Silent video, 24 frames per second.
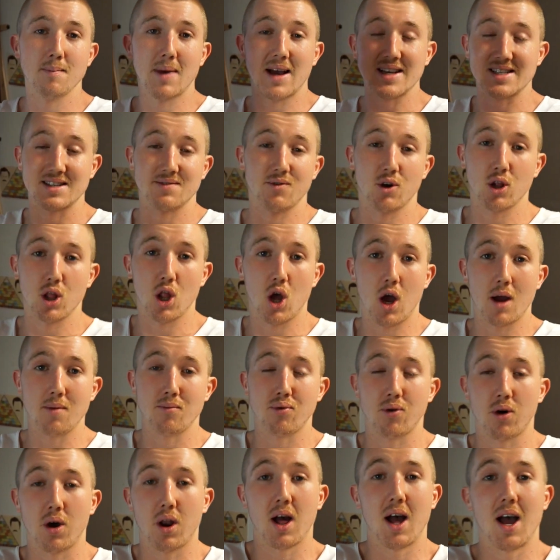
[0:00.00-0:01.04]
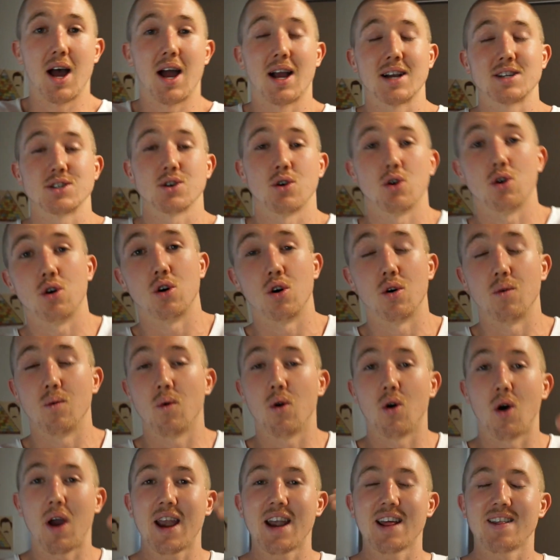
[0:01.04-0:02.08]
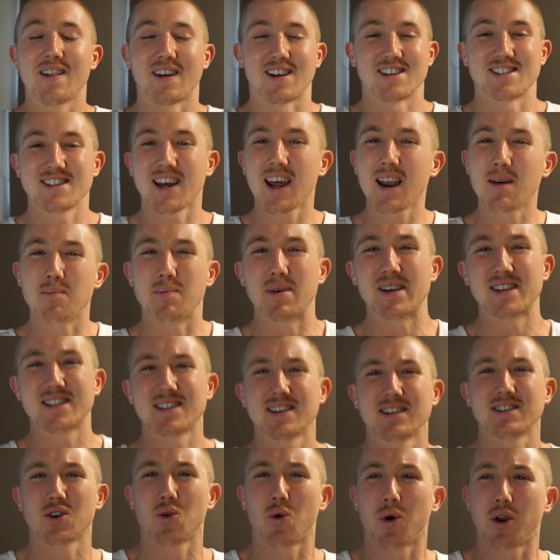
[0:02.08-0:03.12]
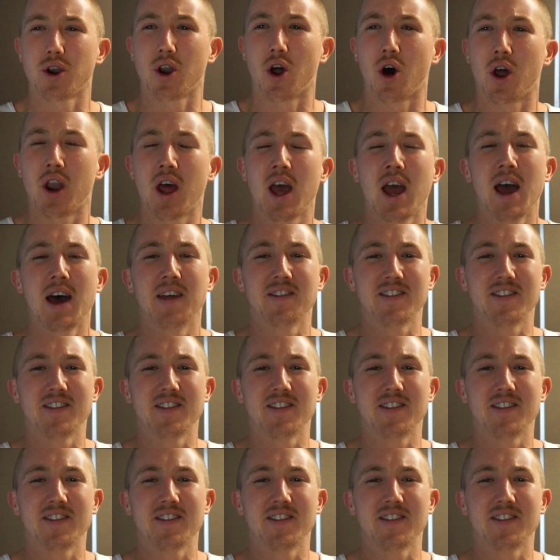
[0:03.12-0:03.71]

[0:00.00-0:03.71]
massive online product or, or anything, start a business or whatnot,